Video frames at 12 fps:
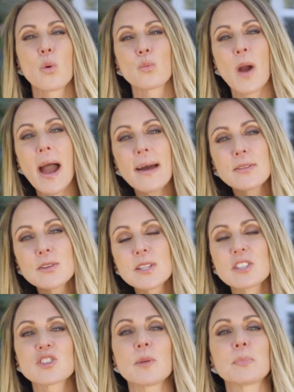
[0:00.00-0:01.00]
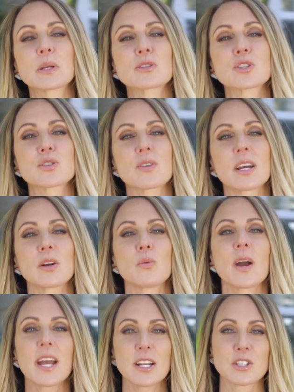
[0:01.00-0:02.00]
rather than jumping straight
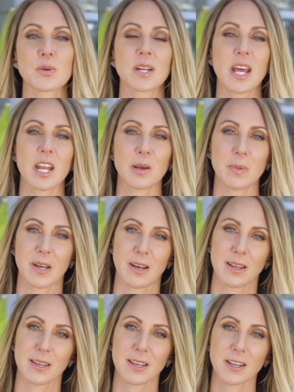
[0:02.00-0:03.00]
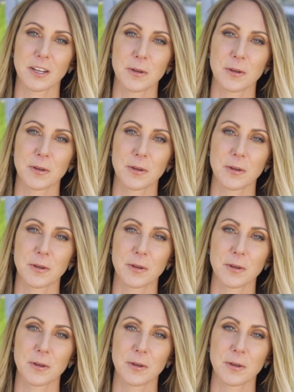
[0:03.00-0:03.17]
away to an antibiotic.